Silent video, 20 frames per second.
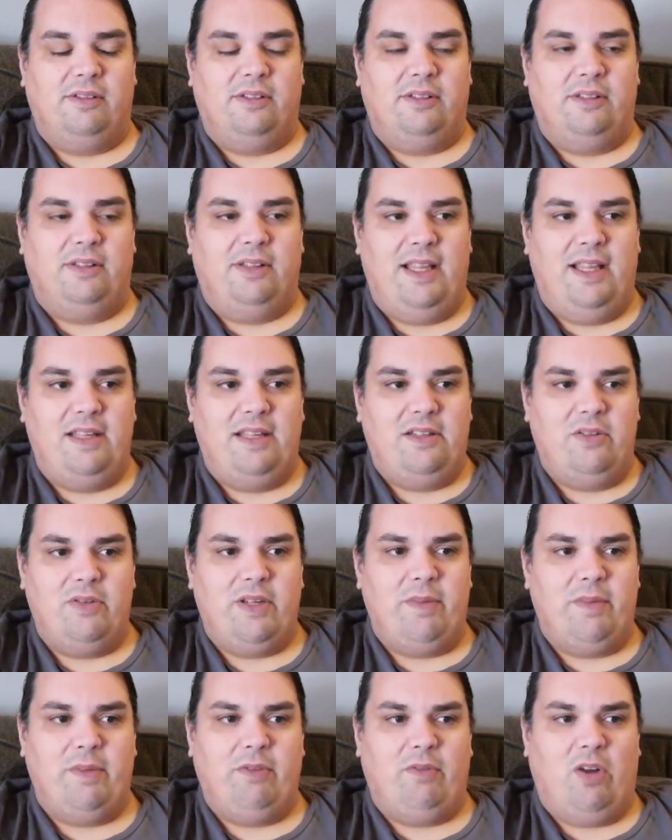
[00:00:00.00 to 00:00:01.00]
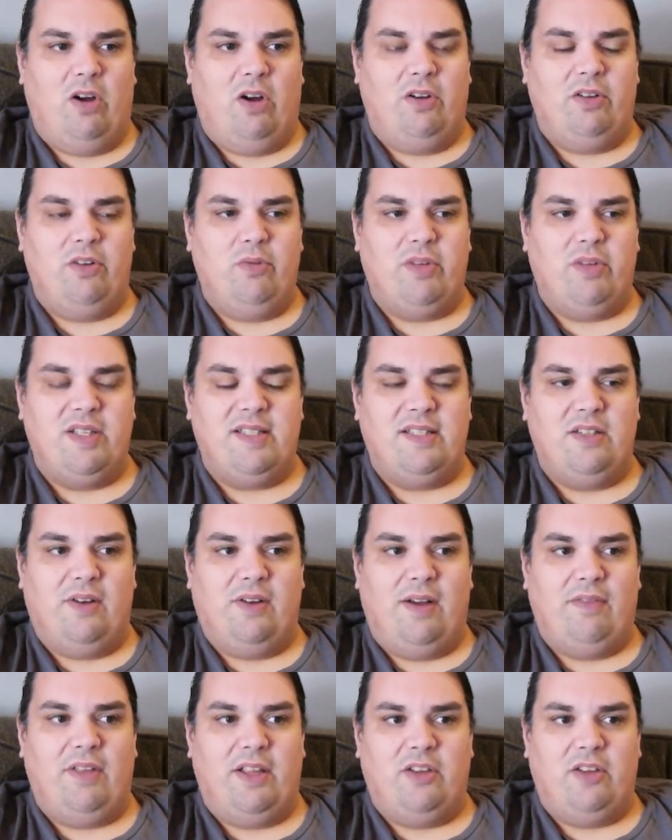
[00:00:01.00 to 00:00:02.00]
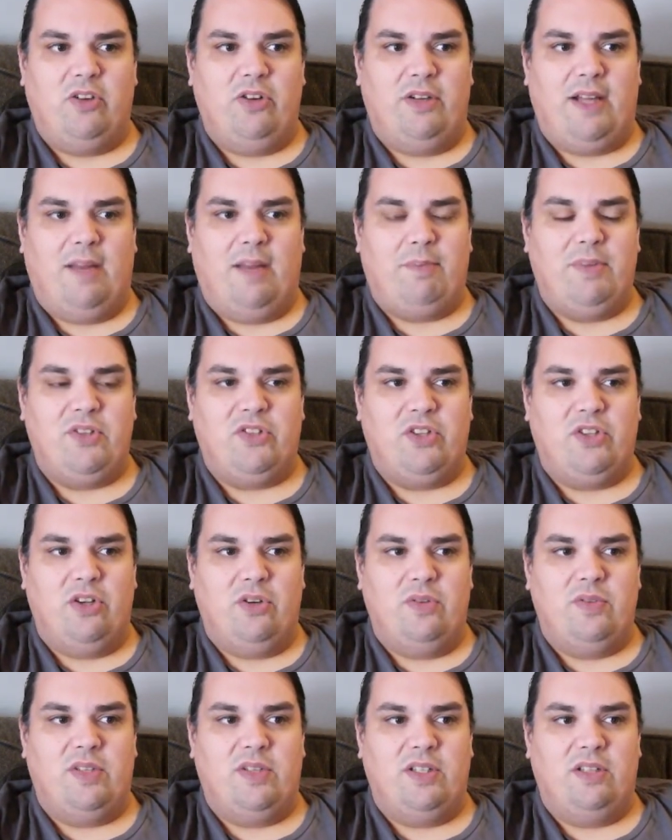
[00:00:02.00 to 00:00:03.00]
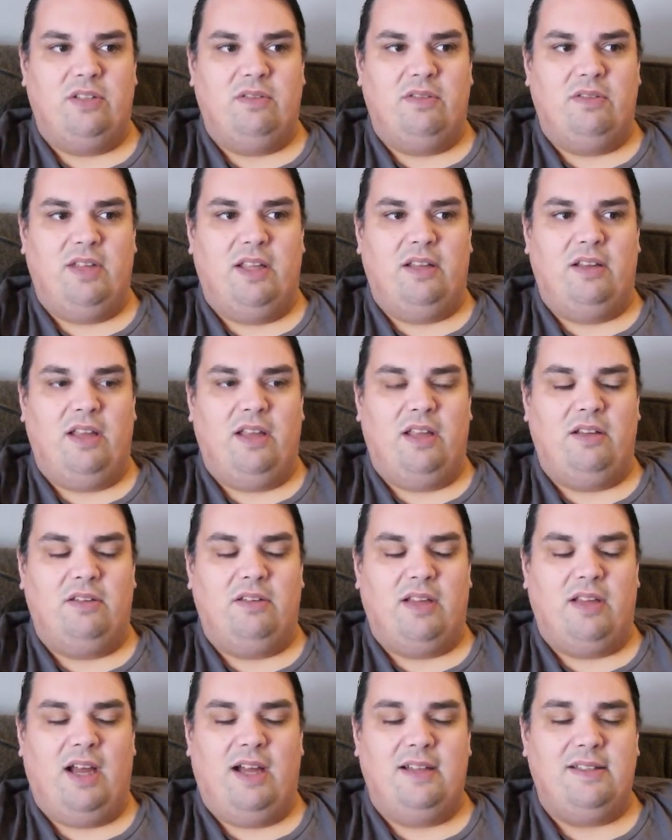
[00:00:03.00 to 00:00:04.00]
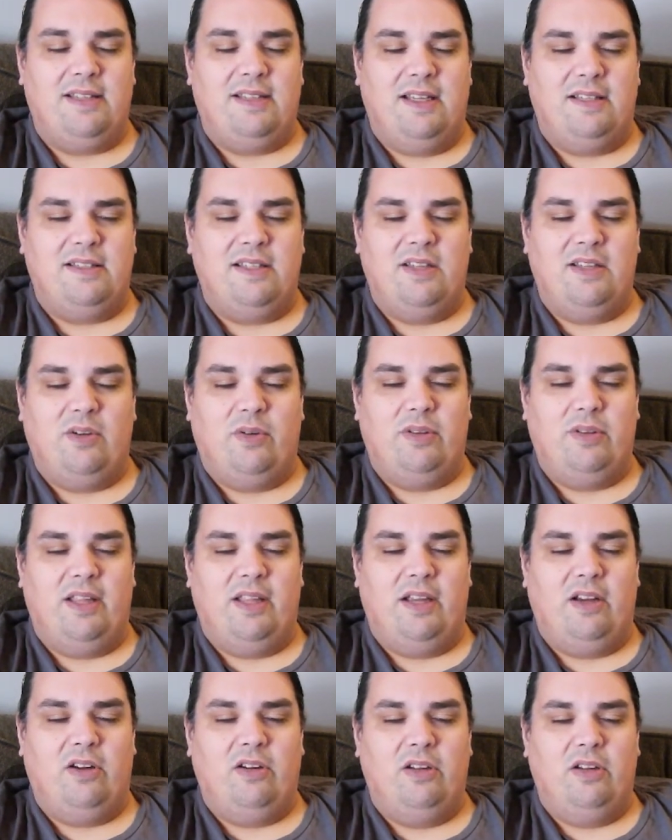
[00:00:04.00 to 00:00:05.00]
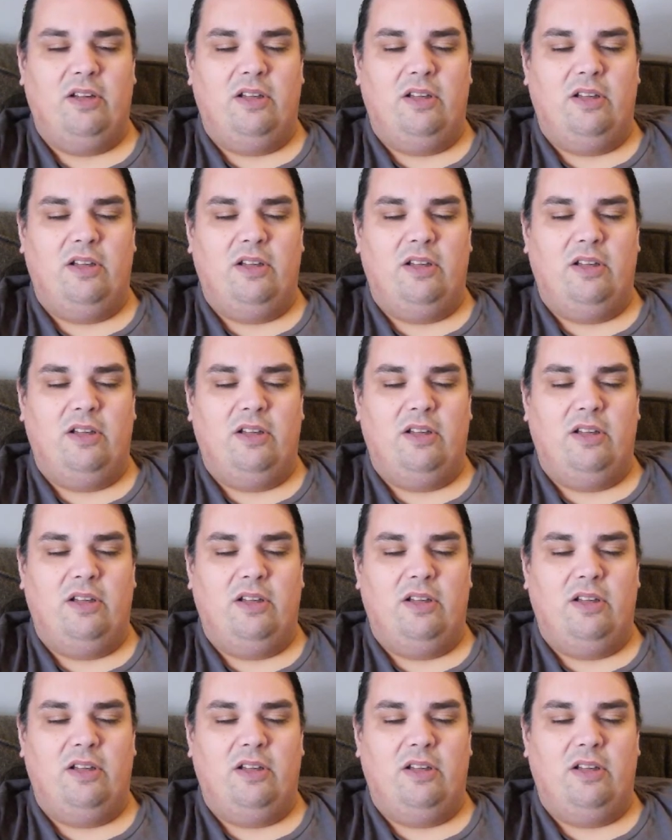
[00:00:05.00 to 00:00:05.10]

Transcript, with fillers: And don't get me wrong, you can still have like good episodes and, and, and content here and there.